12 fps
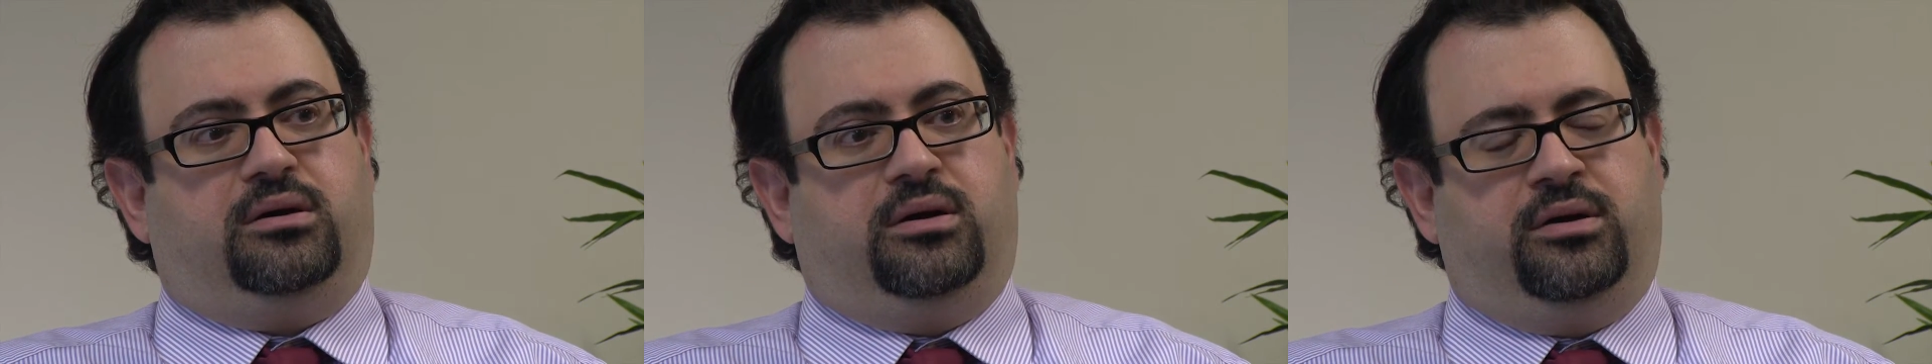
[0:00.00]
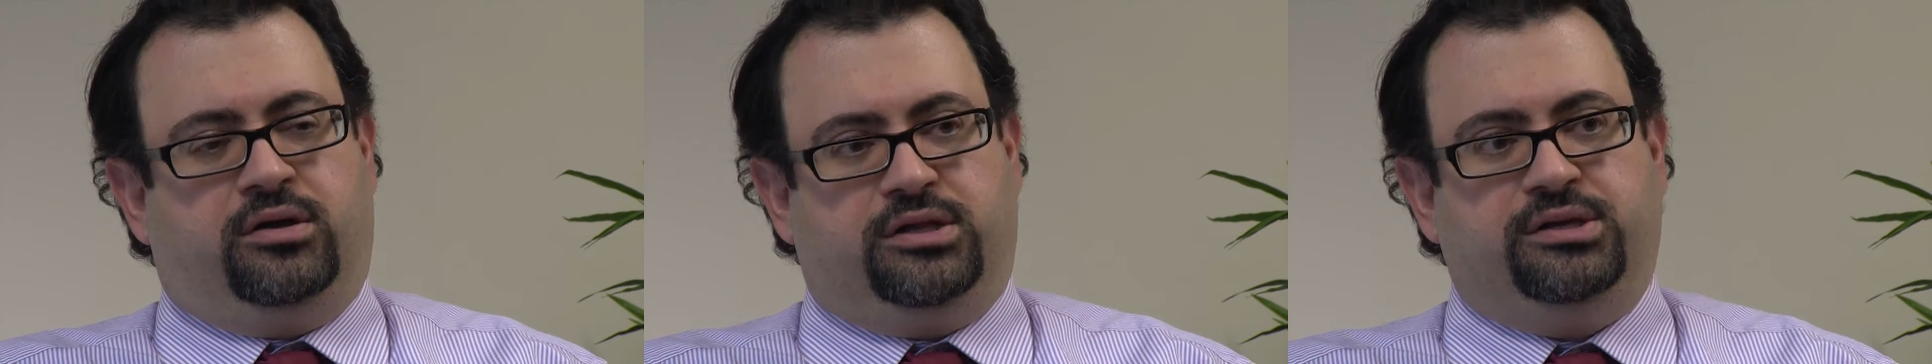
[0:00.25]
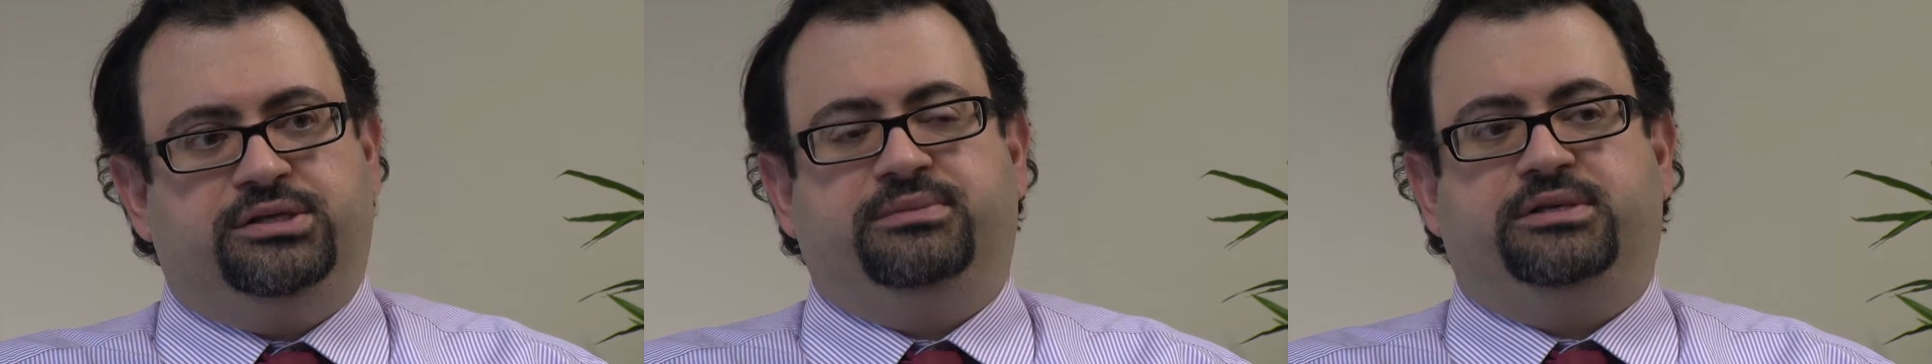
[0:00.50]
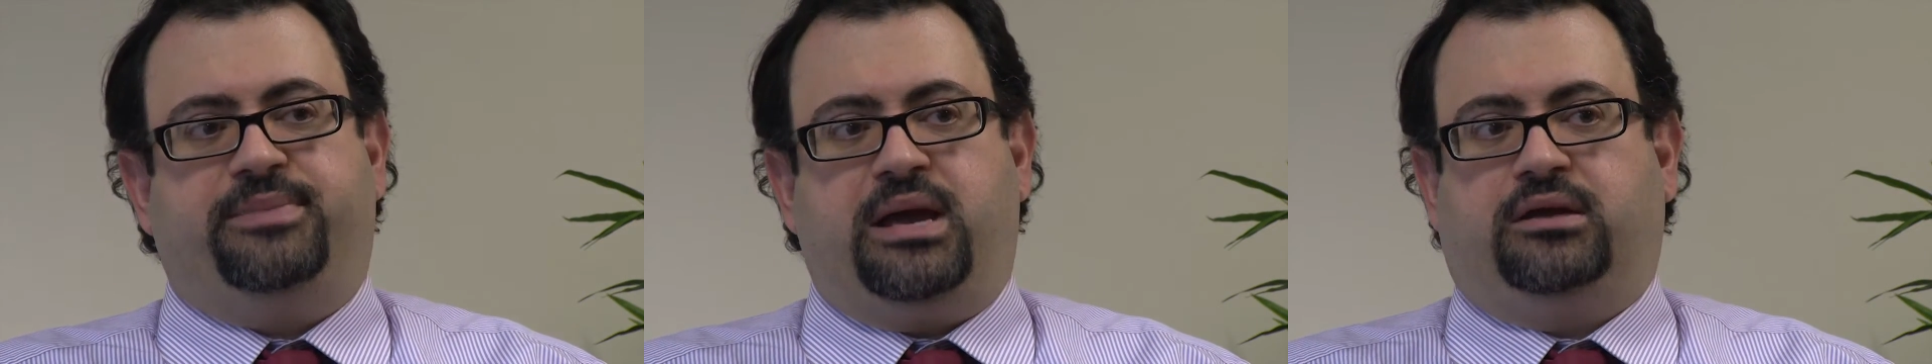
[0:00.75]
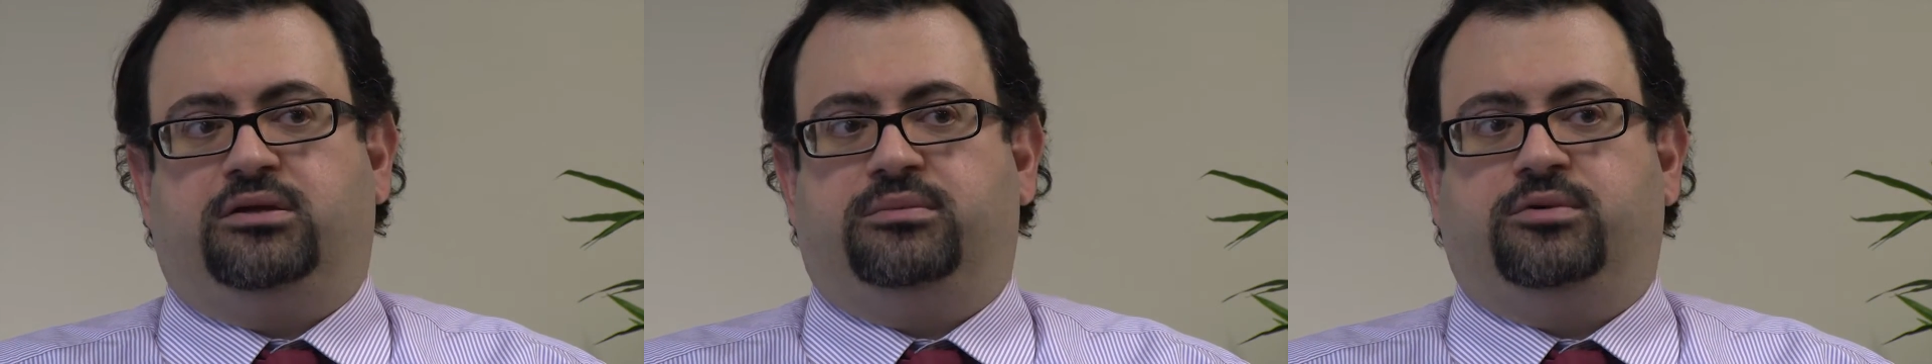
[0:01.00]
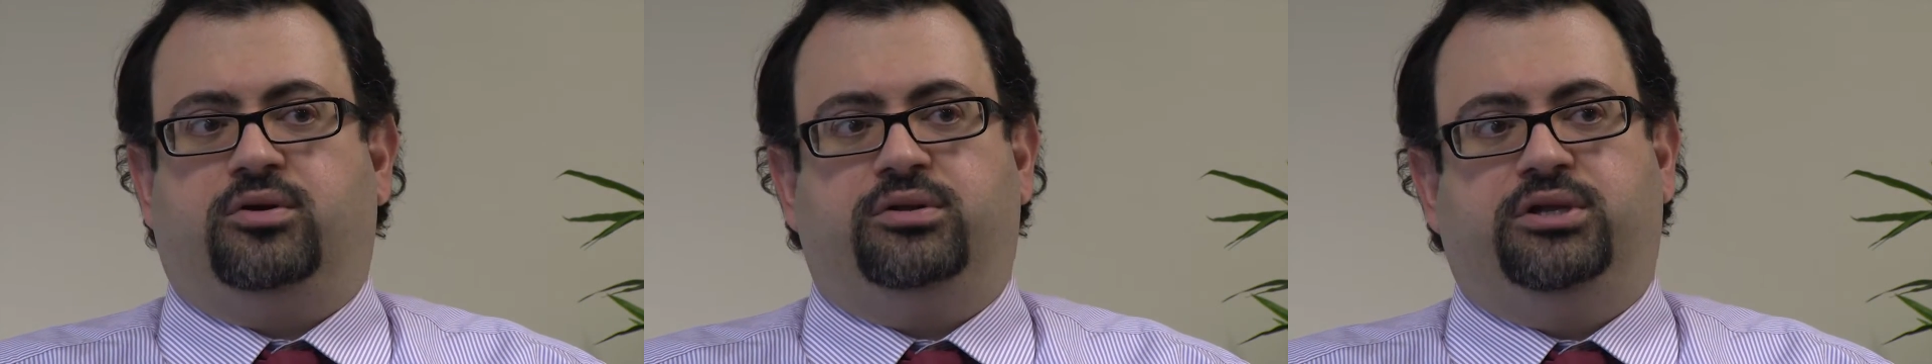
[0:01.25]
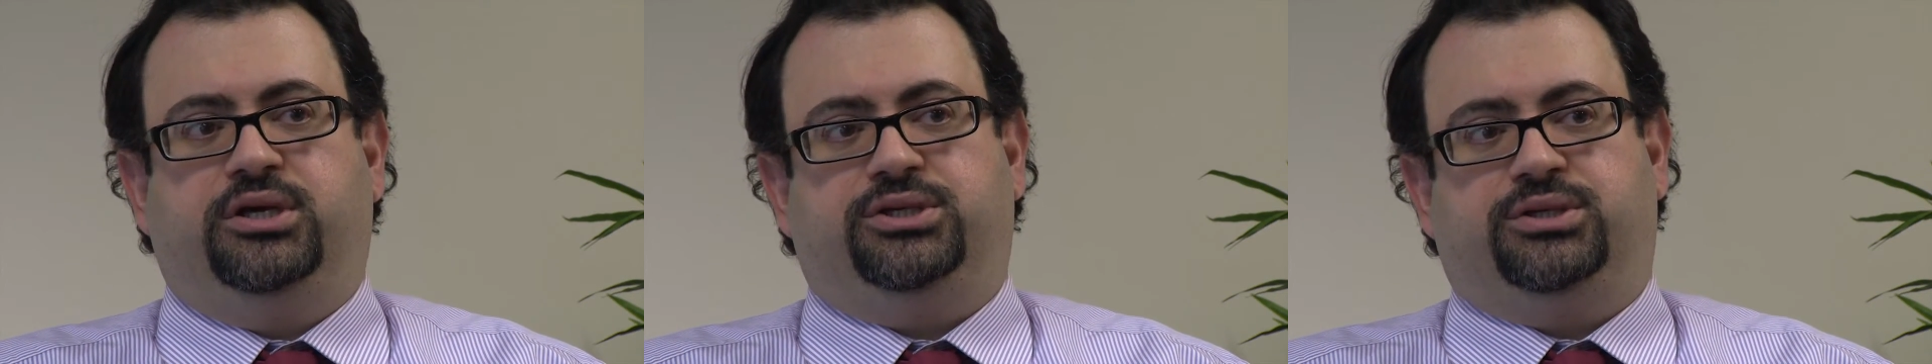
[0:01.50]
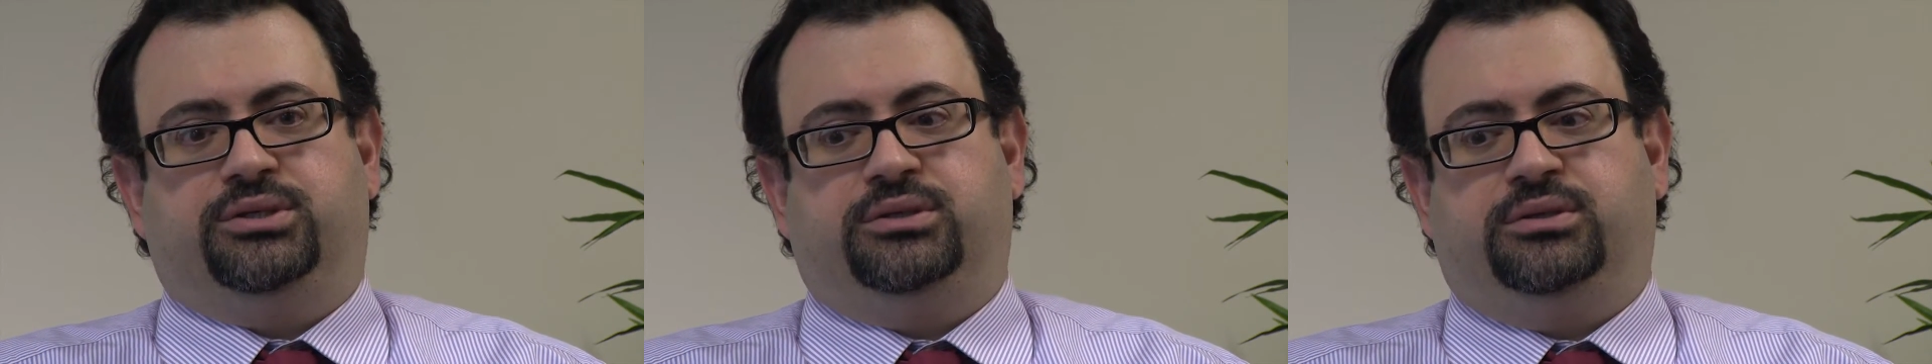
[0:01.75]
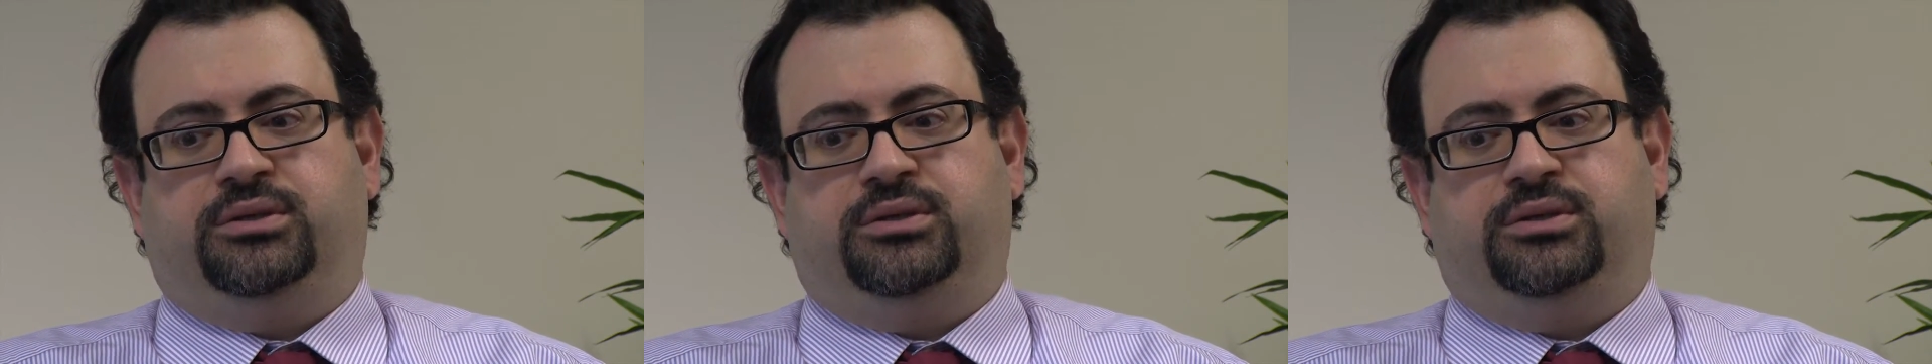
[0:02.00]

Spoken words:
autism spectrum condition,